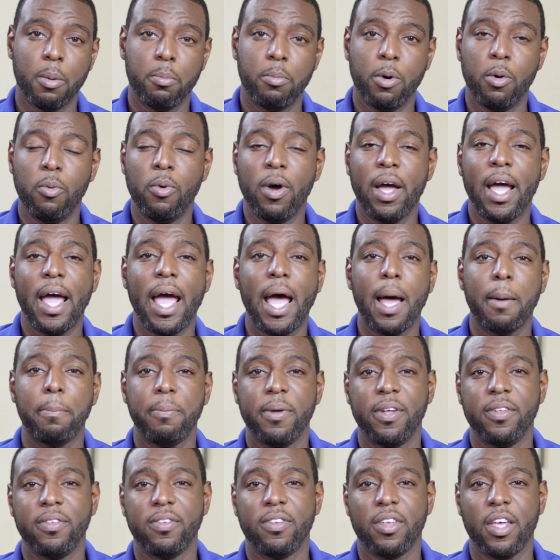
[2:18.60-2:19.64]
But what
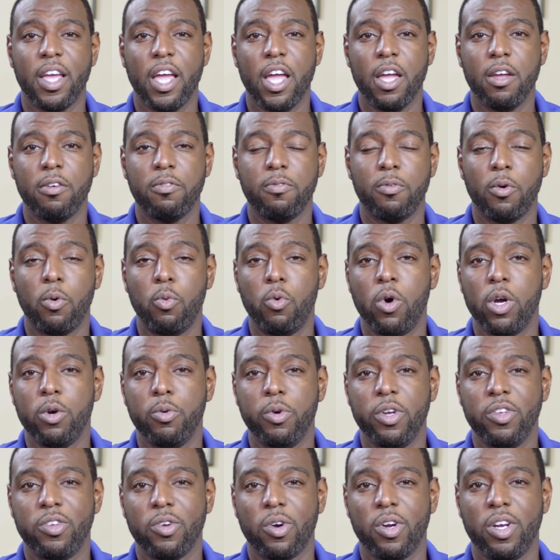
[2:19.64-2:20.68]
happens if, for one
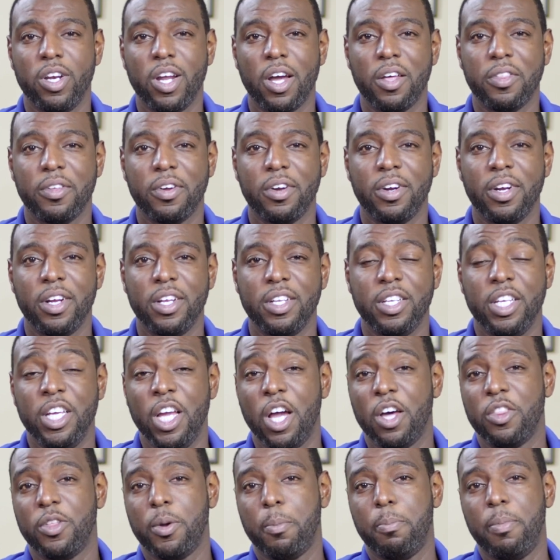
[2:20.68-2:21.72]
reason or another, the
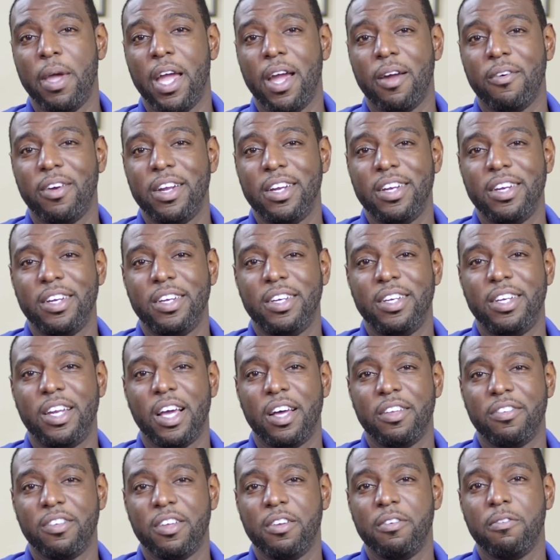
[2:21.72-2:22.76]
other parent
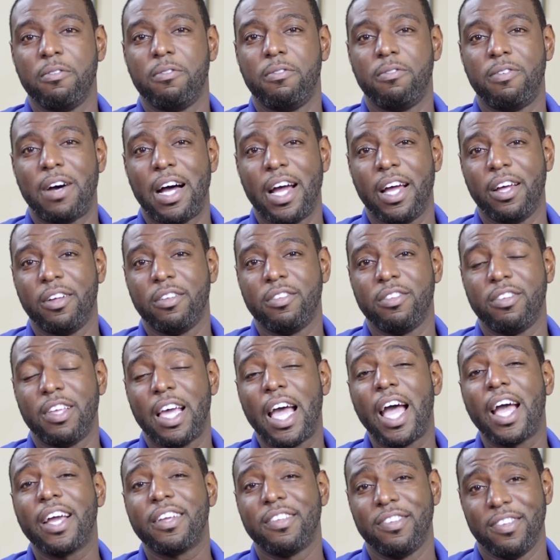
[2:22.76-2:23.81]
doesn't file
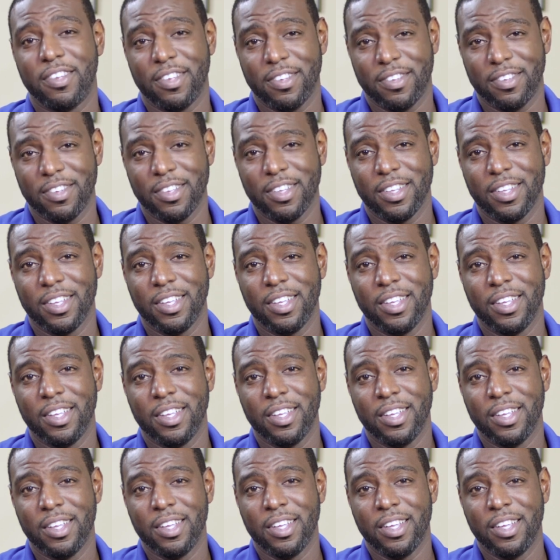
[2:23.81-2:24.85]
taxes?
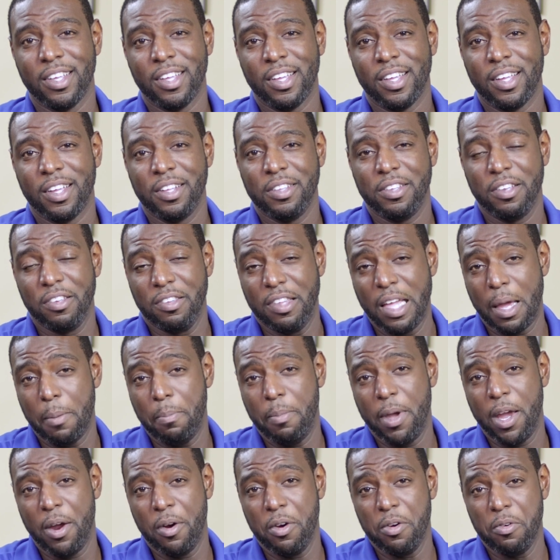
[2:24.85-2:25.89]
Does that
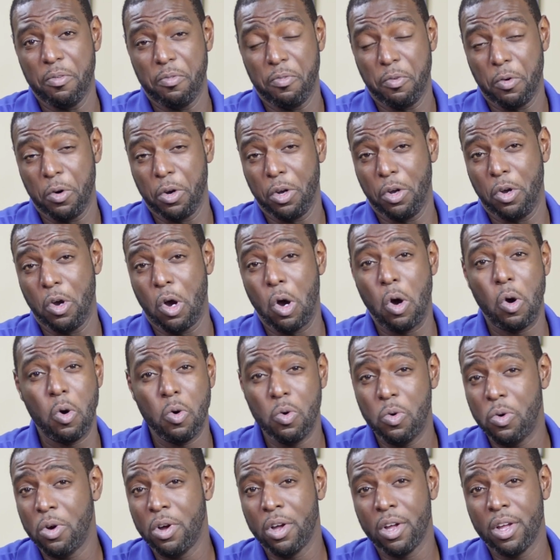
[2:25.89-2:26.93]
parent
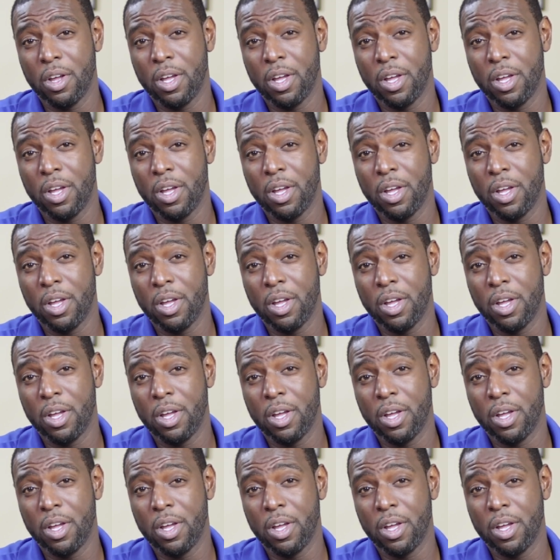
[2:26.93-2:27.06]
forego